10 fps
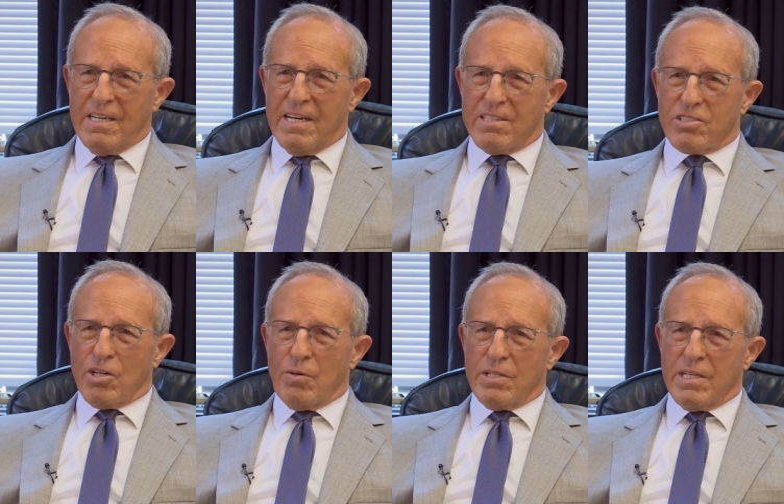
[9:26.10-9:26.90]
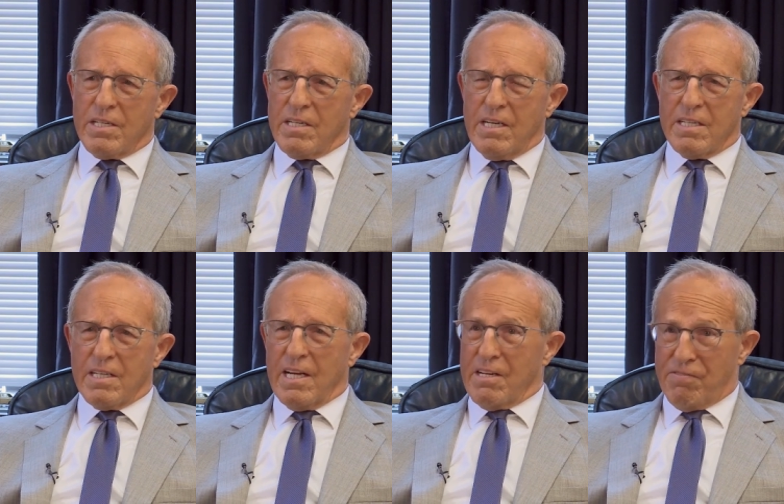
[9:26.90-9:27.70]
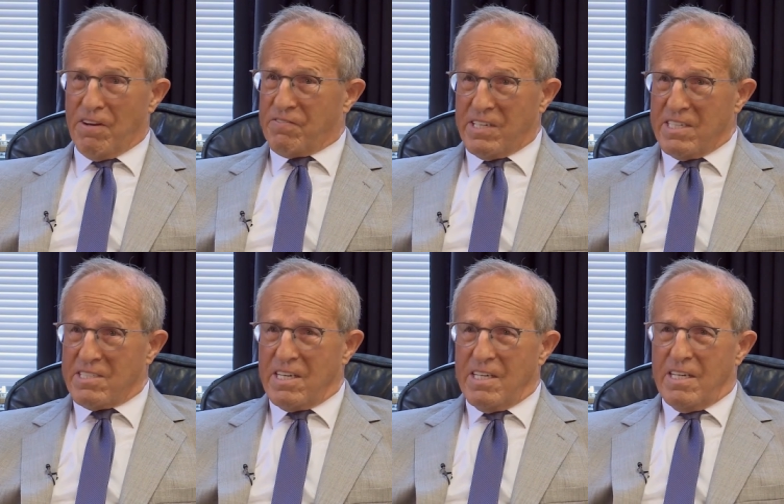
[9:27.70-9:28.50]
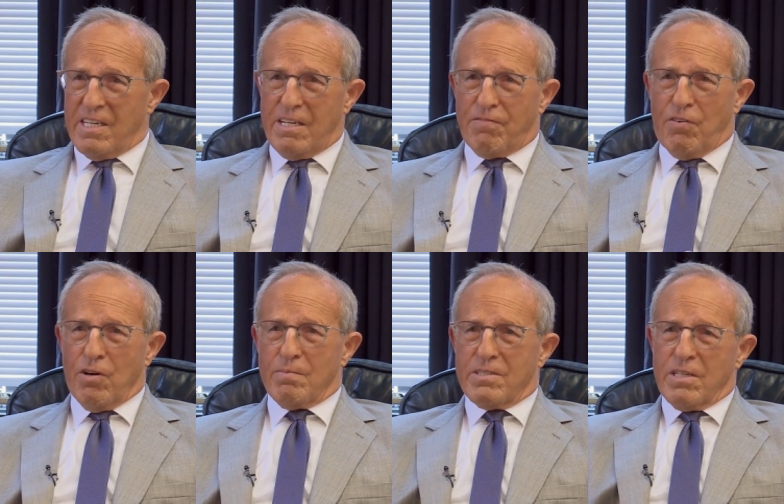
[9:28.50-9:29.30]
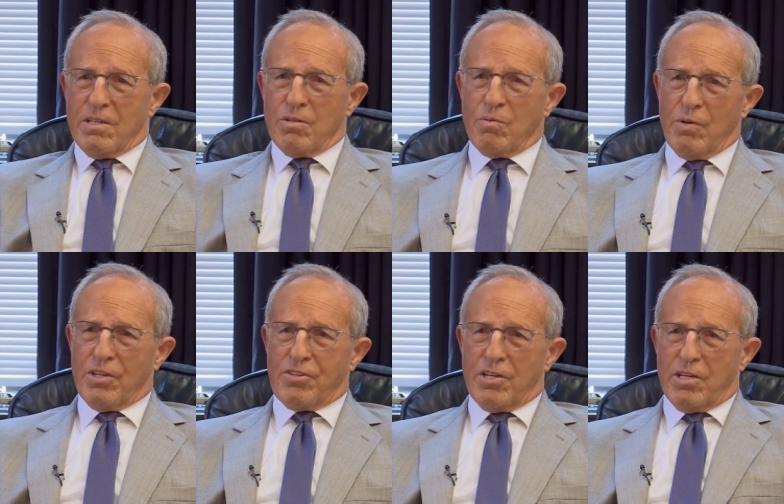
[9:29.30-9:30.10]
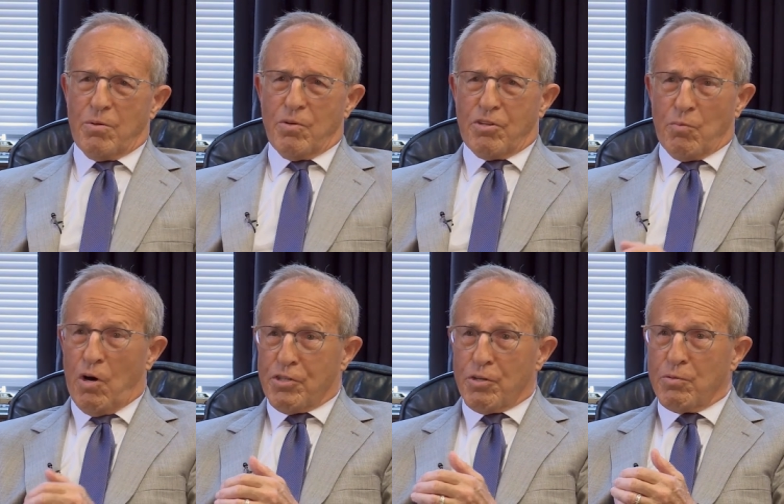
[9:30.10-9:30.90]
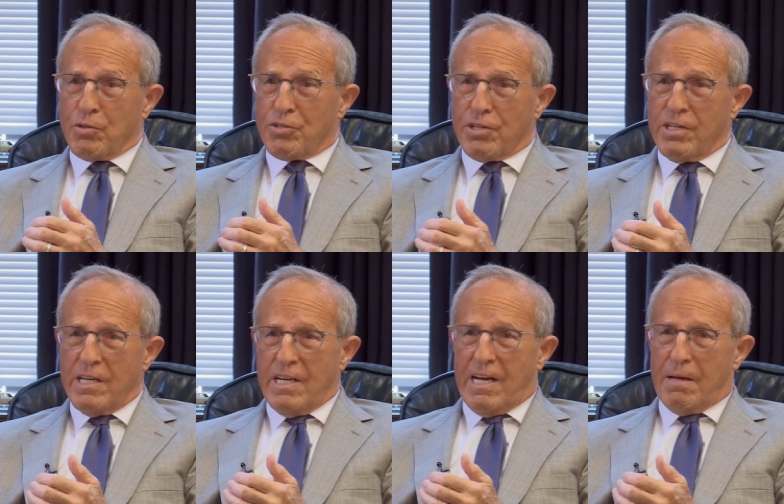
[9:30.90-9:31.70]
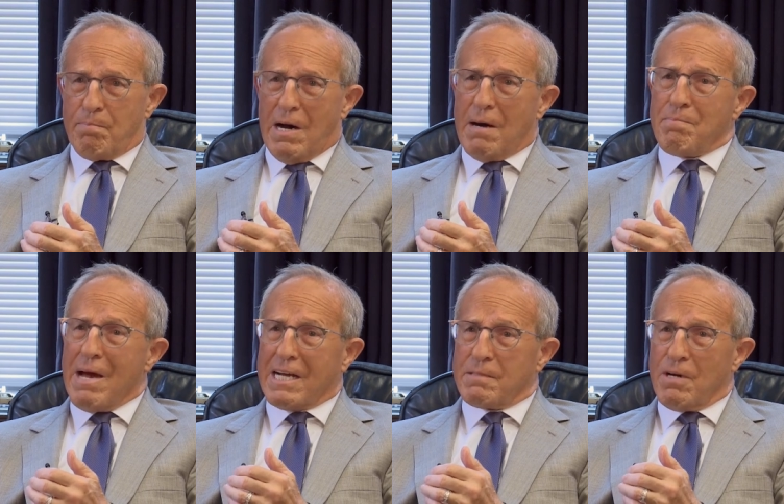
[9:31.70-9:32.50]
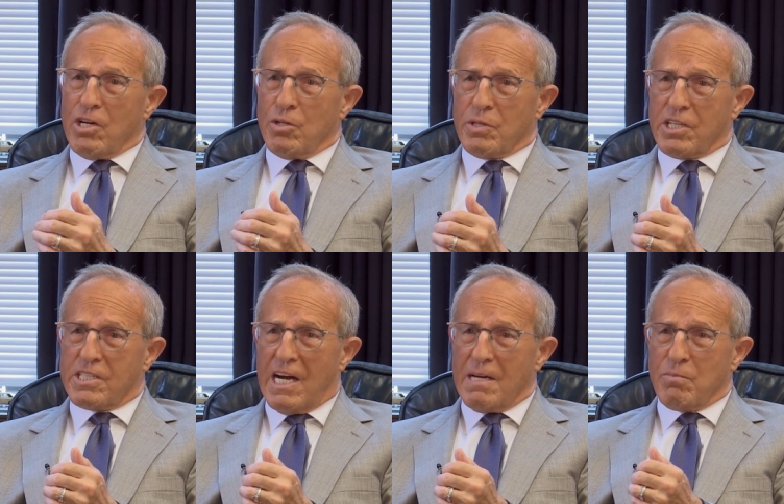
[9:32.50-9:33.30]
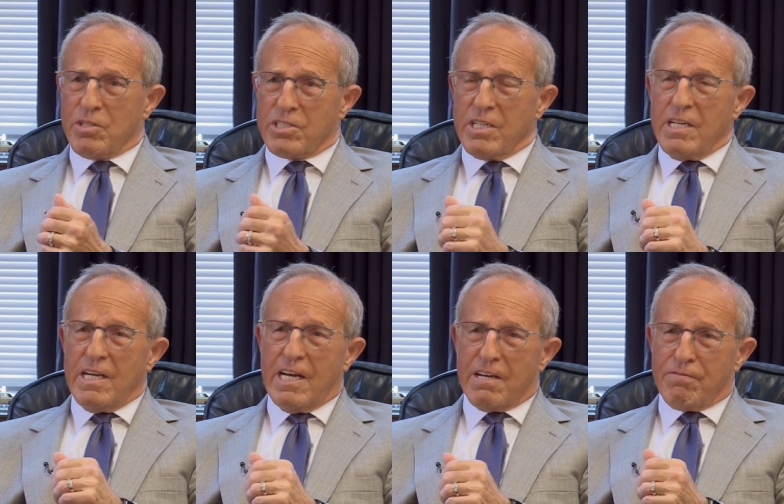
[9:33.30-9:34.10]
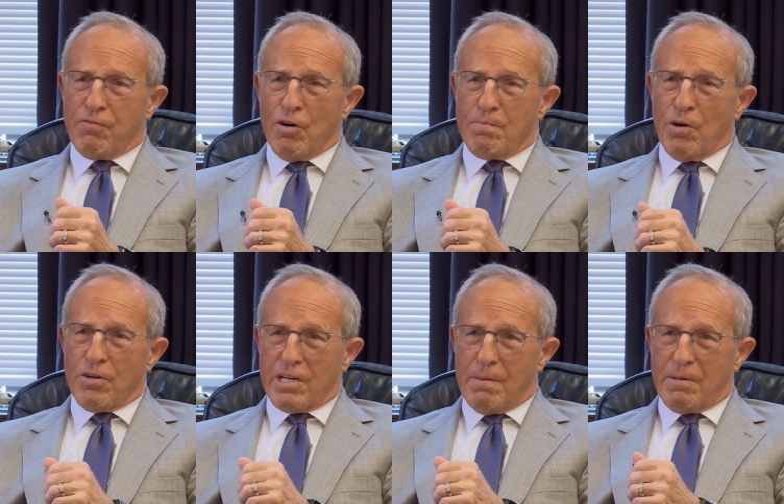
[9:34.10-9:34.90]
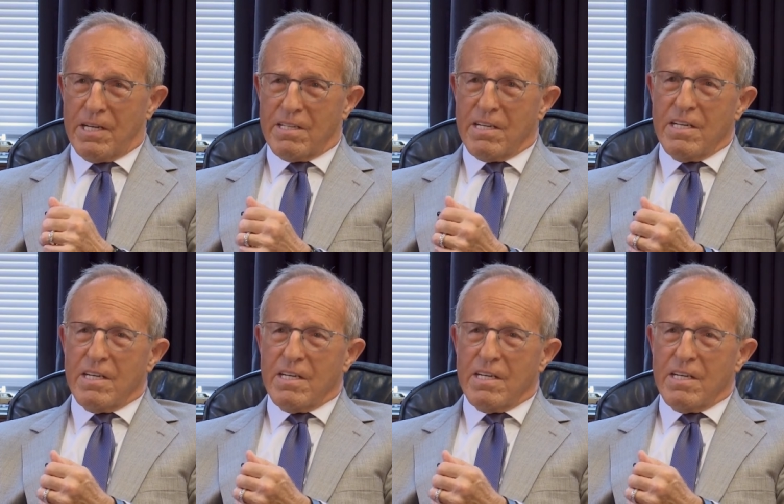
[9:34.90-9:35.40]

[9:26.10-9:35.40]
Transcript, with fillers: And so in the, in the late 50s, he formed uh, with, uh, with Walter Reuther and Bob McNamara, who at the time was head of Ford Motor Company,